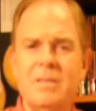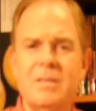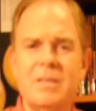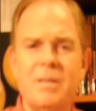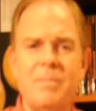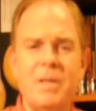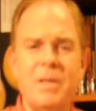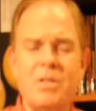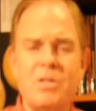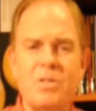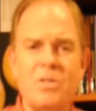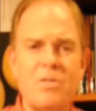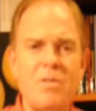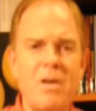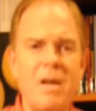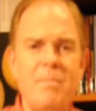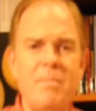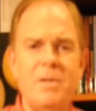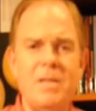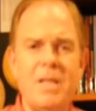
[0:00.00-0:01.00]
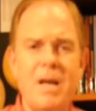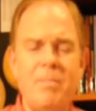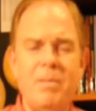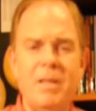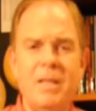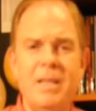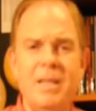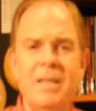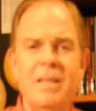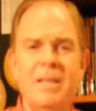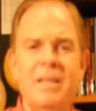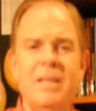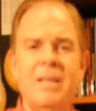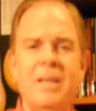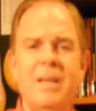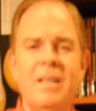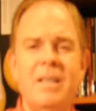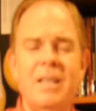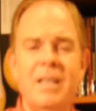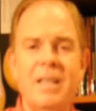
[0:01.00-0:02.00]
some extreme doubling
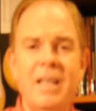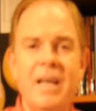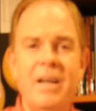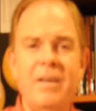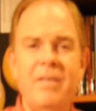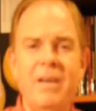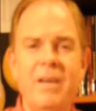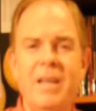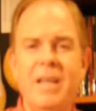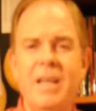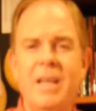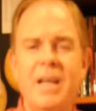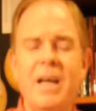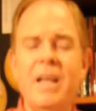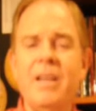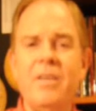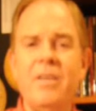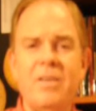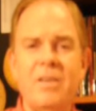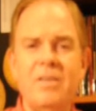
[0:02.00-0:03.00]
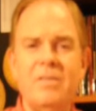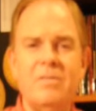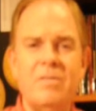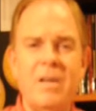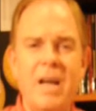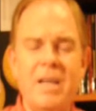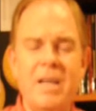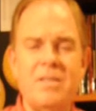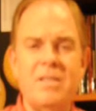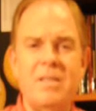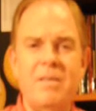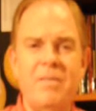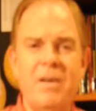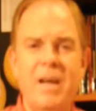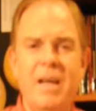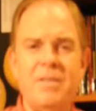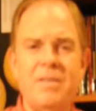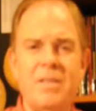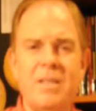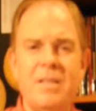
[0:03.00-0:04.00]
on the lettering and other raised
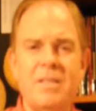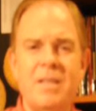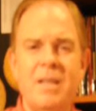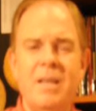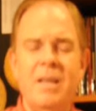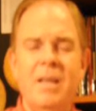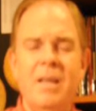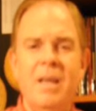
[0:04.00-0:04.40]
devices.